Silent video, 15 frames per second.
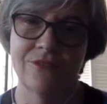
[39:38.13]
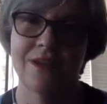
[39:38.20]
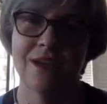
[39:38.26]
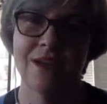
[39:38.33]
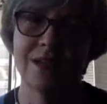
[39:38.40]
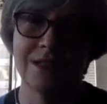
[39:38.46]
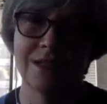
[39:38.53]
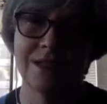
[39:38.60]

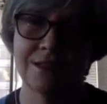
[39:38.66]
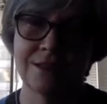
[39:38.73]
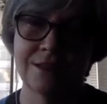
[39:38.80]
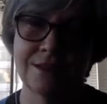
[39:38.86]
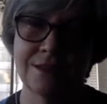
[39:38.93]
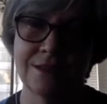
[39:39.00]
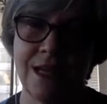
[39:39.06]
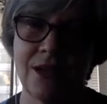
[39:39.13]
Uh,
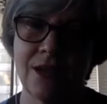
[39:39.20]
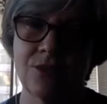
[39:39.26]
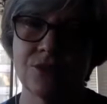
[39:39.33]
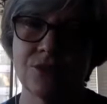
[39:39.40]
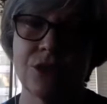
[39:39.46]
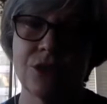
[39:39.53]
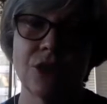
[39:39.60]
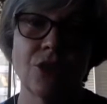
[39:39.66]
I
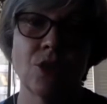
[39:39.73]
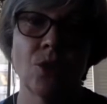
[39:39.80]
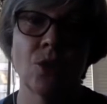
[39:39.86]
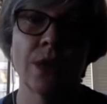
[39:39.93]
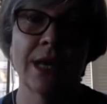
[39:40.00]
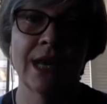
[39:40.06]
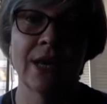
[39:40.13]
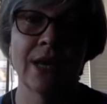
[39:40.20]
was really
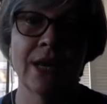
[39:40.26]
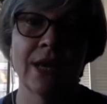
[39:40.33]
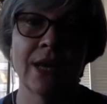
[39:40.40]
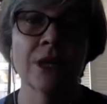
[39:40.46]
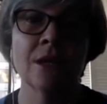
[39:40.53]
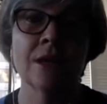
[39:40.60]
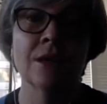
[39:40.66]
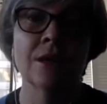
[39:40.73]
quite
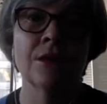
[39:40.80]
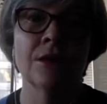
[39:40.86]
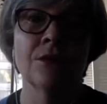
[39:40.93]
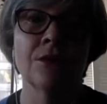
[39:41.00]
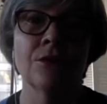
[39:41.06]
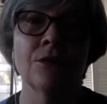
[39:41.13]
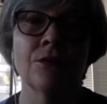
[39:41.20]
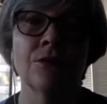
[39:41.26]
angry
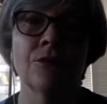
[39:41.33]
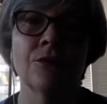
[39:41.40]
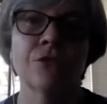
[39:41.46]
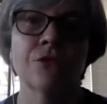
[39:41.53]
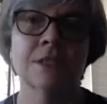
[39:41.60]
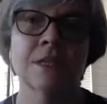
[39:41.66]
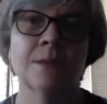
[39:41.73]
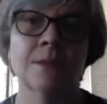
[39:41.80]
mm-hmm. for
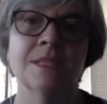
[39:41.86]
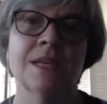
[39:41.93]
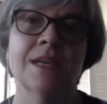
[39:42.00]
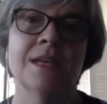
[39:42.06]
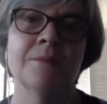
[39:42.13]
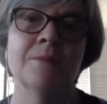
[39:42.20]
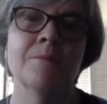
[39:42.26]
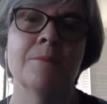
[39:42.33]
some
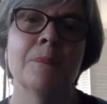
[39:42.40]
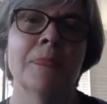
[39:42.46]
time.